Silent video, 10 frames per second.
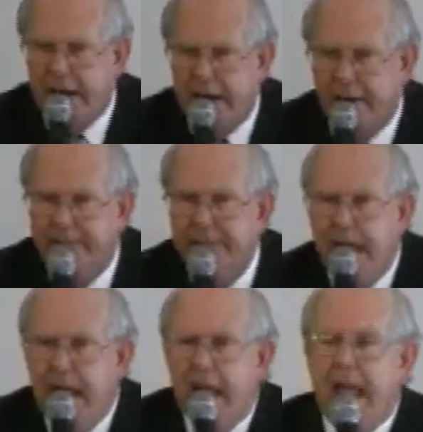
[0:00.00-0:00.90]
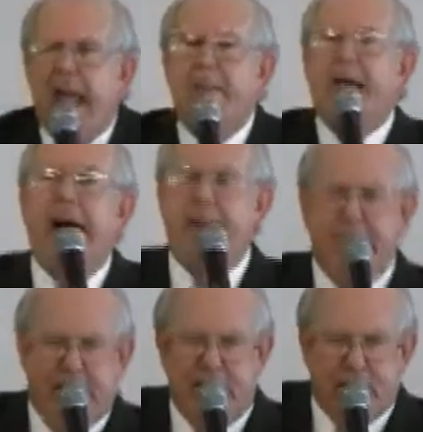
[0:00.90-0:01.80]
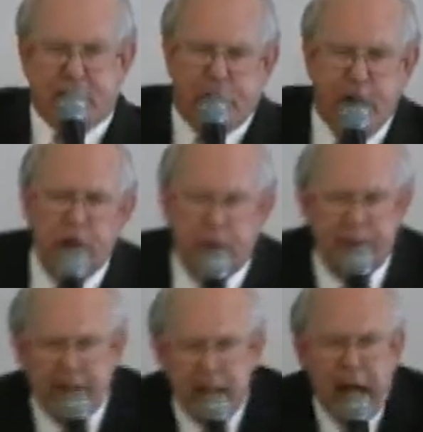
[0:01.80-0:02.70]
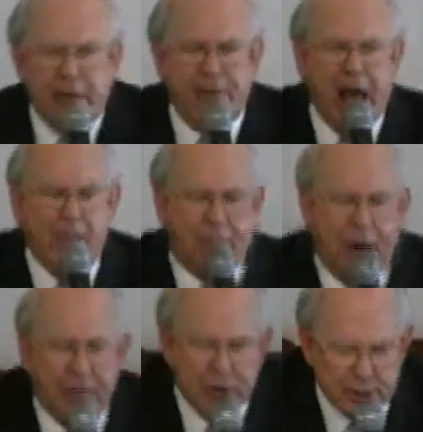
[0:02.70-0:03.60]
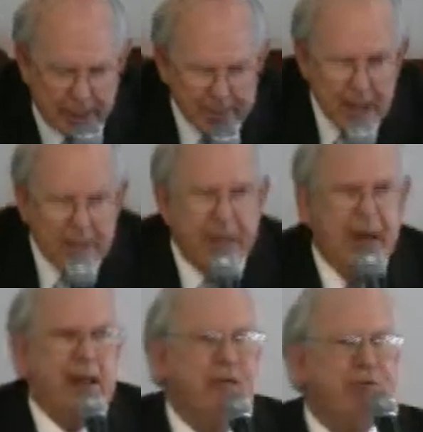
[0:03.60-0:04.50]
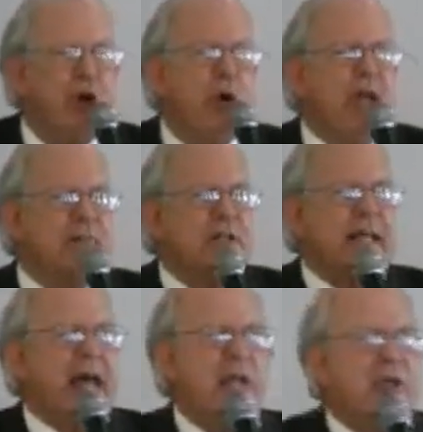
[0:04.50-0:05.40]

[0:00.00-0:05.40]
there. And, and, and the children, I've got brothers uh, that if you even say